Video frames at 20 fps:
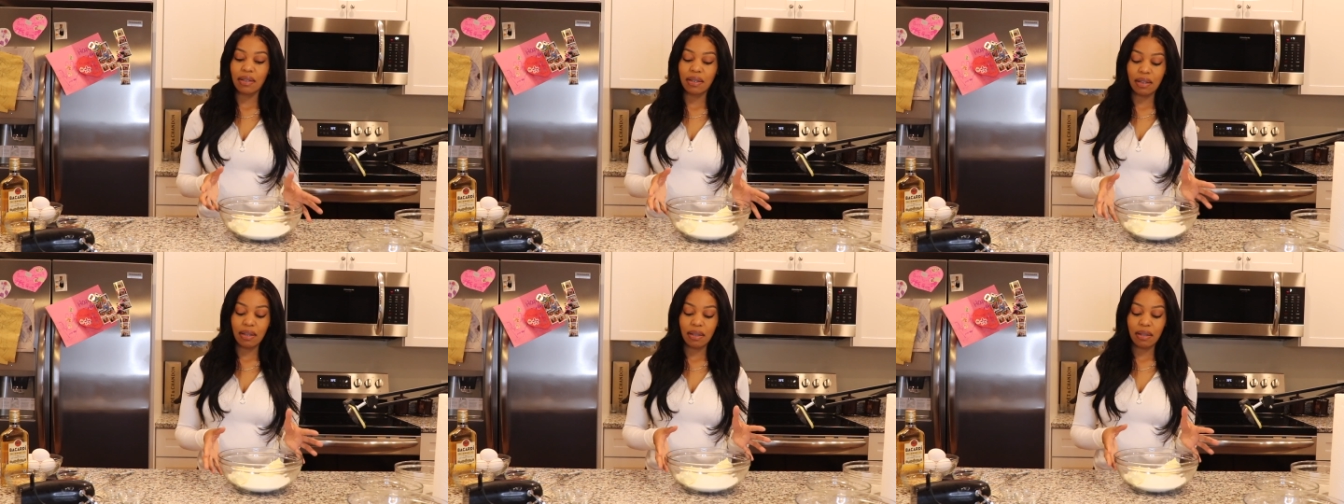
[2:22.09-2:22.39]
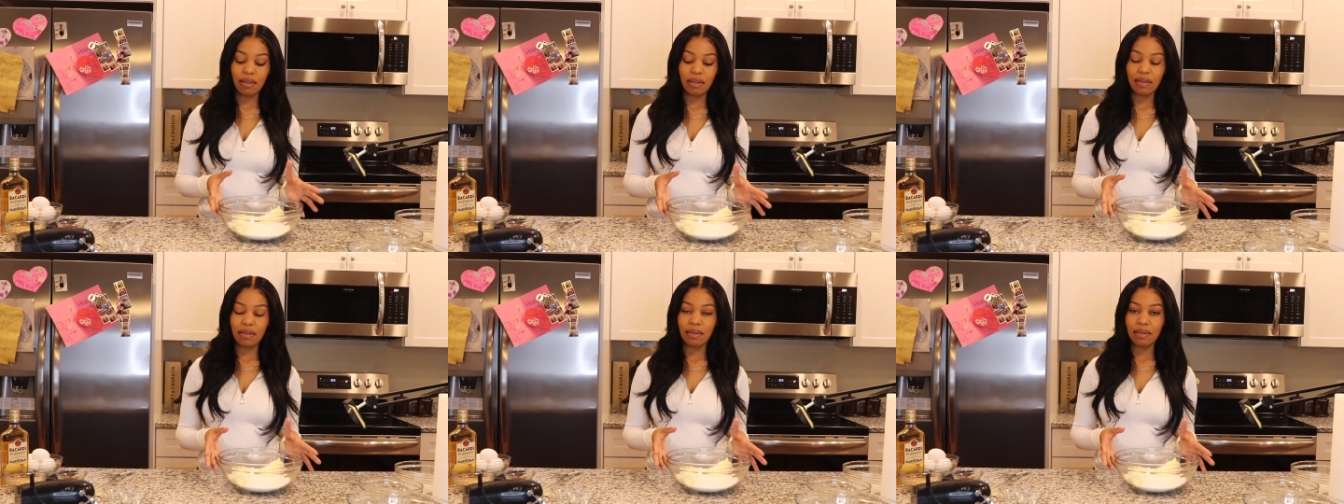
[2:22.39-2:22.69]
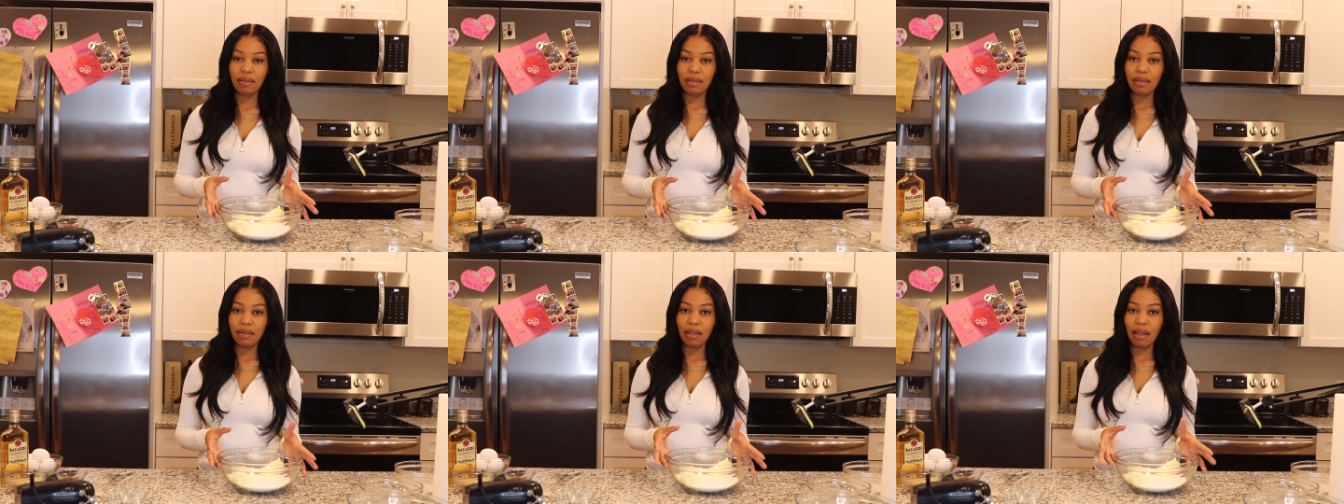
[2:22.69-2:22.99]
to
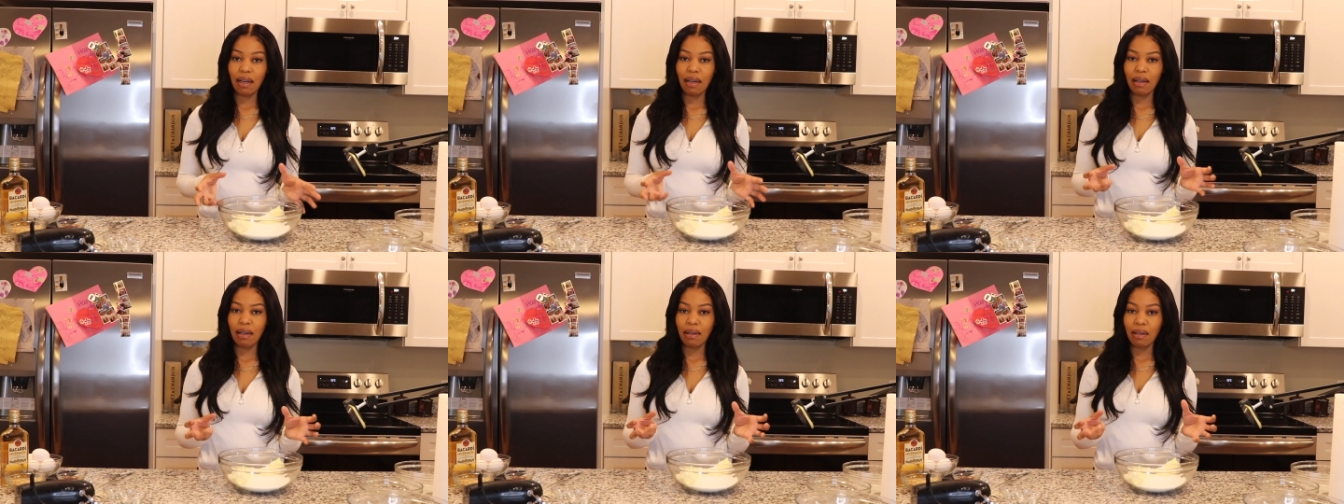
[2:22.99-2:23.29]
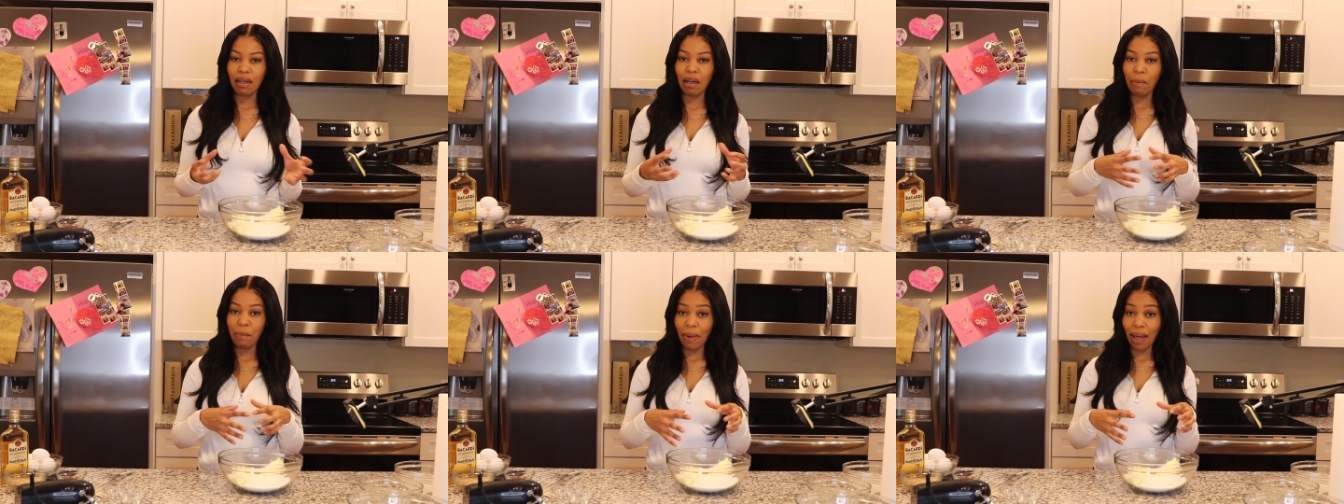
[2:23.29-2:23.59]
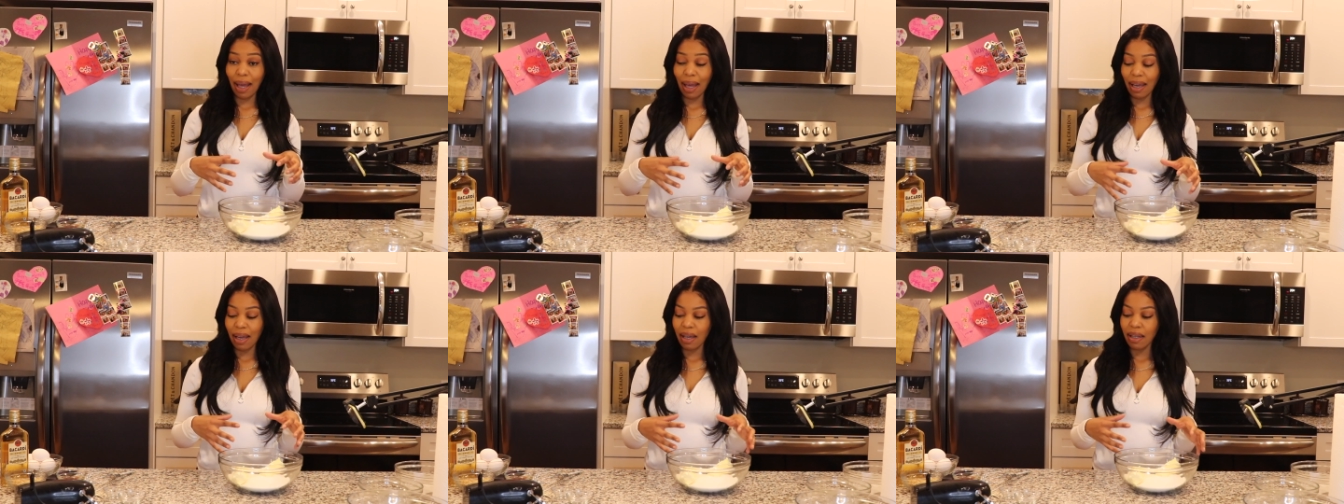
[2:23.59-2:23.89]

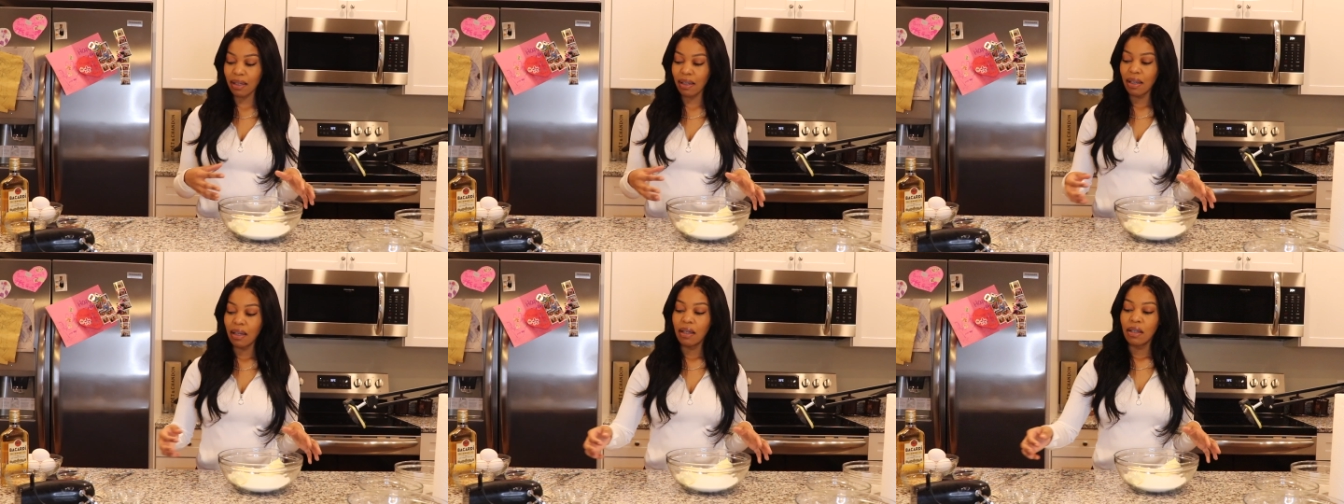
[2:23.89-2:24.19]
combine.